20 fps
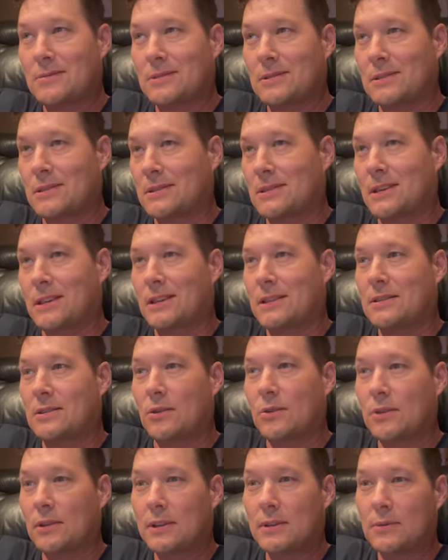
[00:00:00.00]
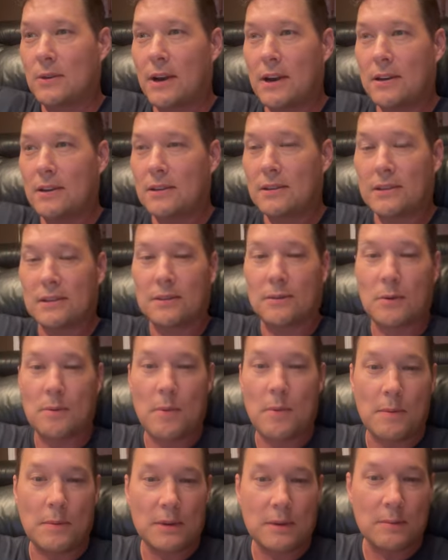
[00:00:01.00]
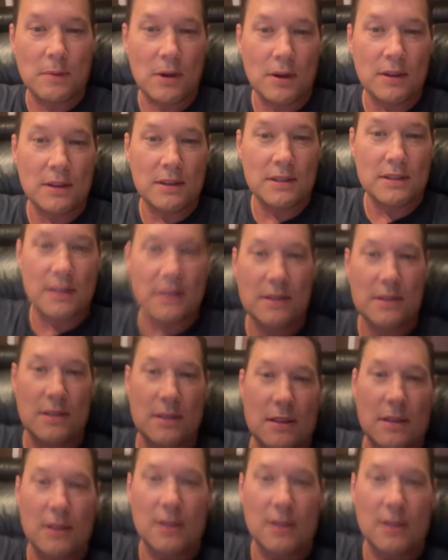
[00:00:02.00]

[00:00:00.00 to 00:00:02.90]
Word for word: which is like totally rare in the Republican Party these days.